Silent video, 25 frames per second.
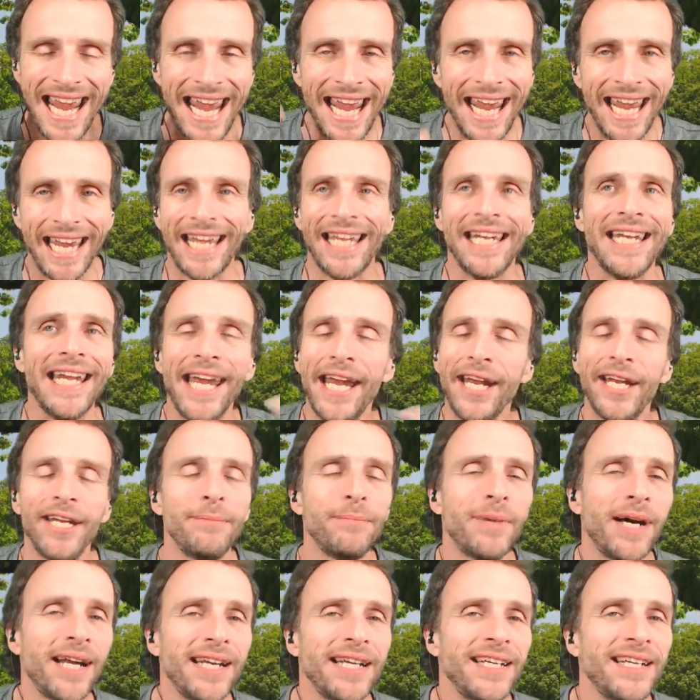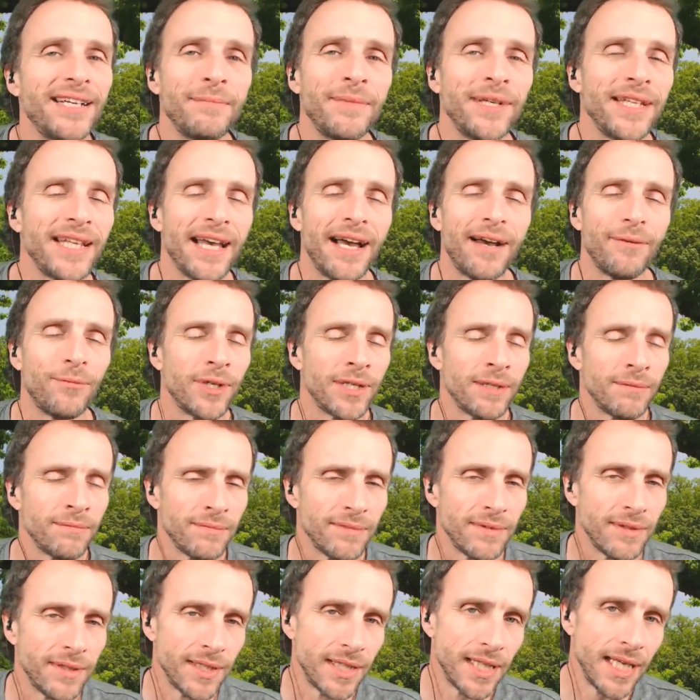Can anybody give me that one?
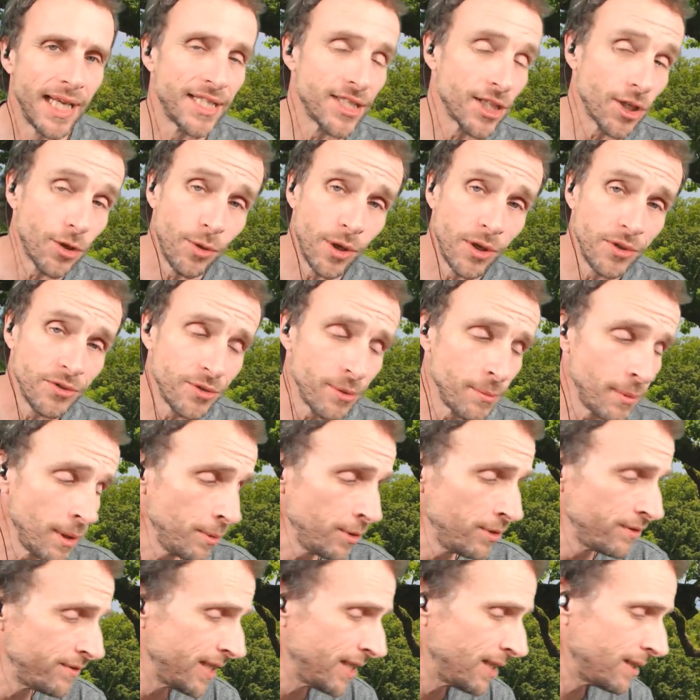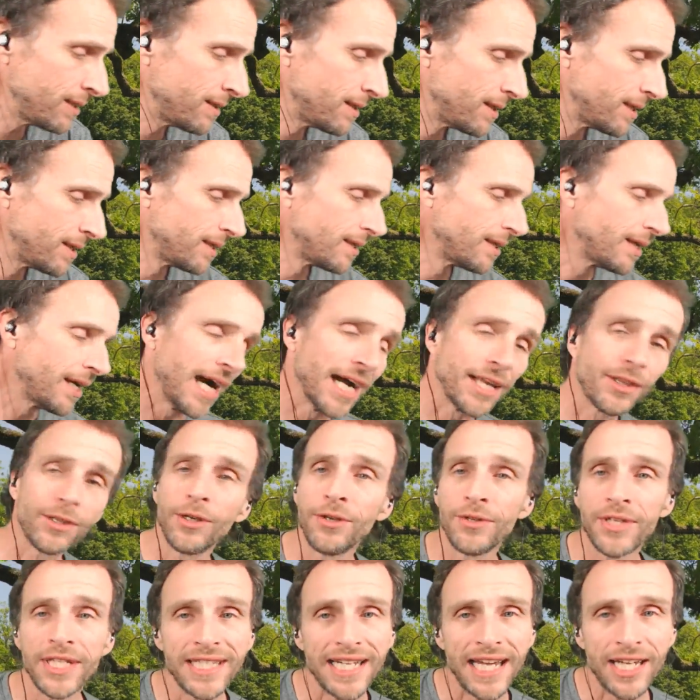It's a quote from a movie. I throw
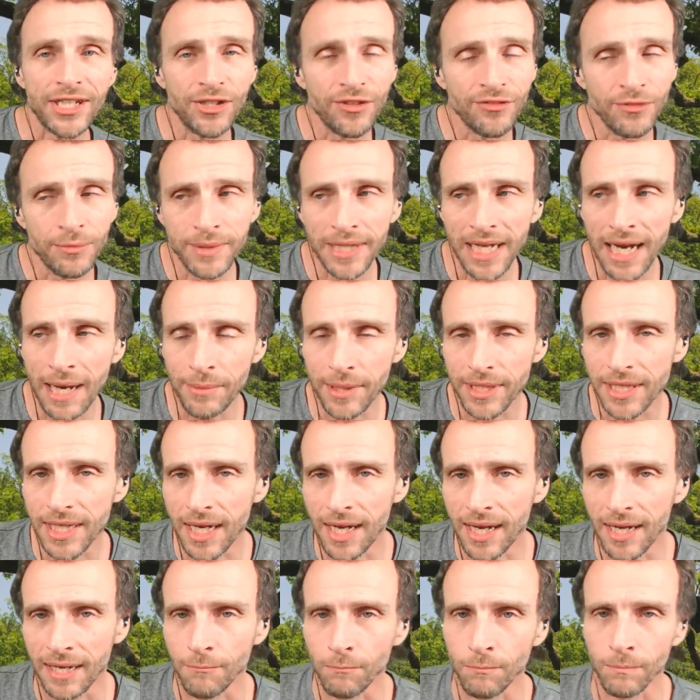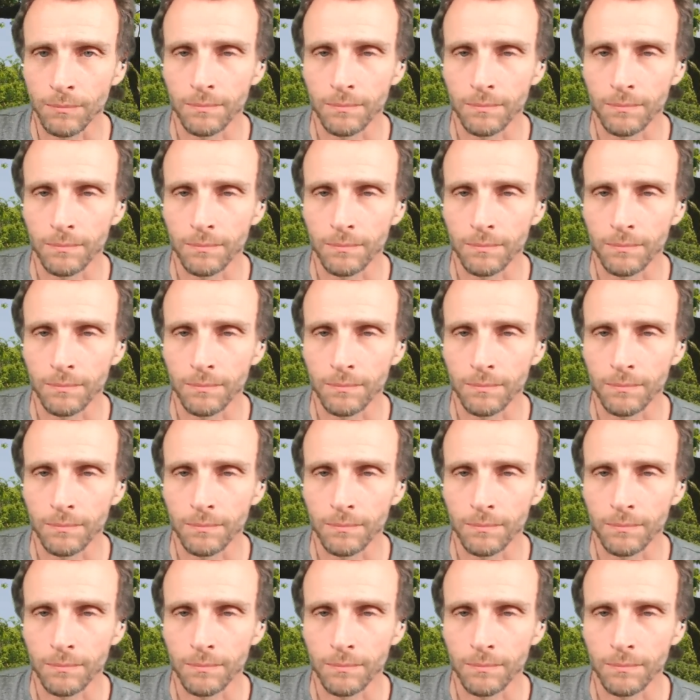these at you from time to time.